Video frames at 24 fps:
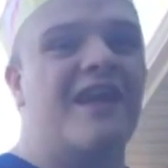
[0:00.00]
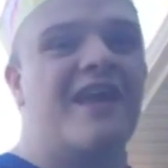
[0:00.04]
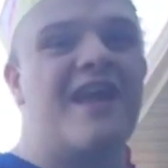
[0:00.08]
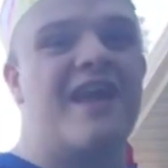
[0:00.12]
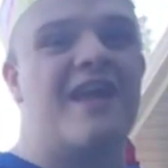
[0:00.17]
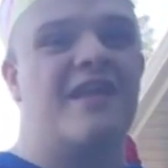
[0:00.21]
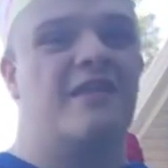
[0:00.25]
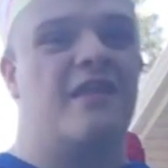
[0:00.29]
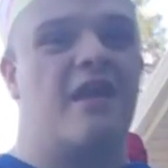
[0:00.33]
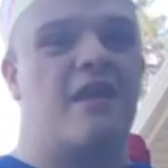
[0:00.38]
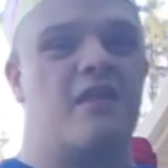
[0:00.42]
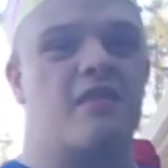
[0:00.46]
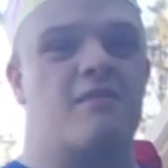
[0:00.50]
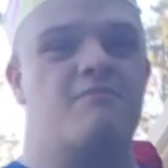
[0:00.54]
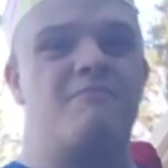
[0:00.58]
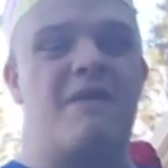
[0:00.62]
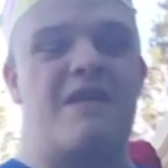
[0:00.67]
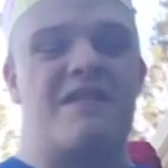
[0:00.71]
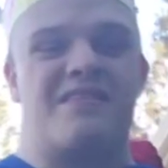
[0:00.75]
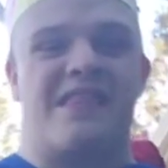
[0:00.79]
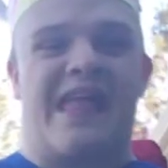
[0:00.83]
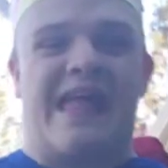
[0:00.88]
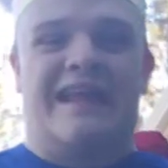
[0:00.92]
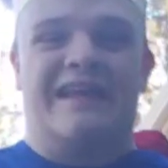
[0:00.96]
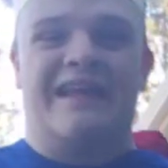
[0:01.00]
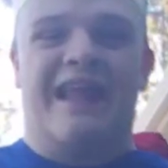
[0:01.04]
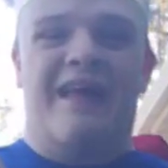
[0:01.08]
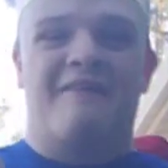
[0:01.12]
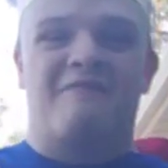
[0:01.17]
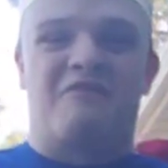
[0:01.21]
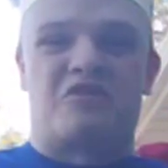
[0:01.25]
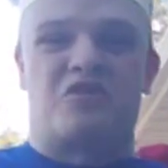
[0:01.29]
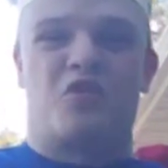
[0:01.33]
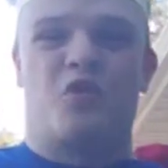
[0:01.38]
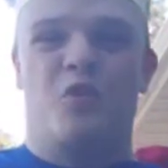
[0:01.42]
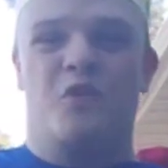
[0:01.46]
and they spit that
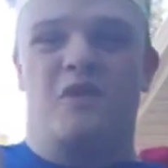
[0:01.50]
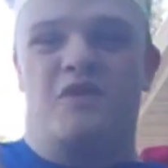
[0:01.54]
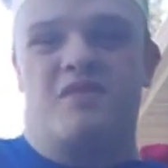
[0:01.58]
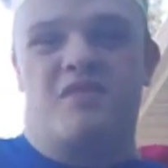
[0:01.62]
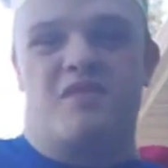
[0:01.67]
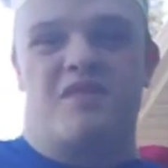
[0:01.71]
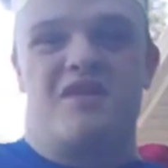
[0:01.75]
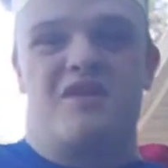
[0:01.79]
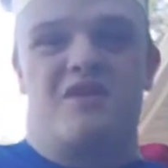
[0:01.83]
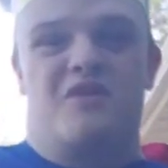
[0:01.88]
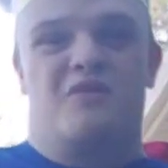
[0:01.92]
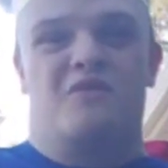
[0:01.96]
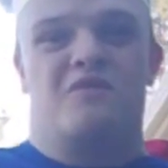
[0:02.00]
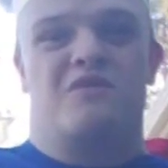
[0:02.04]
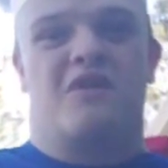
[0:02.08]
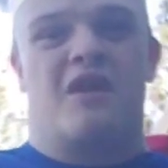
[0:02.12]
lava towards you.